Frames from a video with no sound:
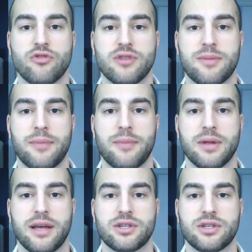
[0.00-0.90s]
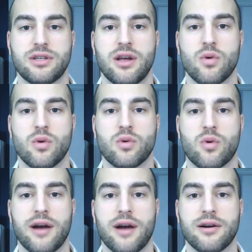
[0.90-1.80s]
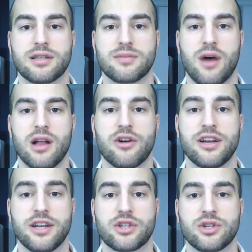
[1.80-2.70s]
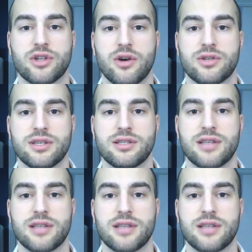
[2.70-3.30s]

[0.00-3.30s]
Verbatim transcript: population would require smaller initial doses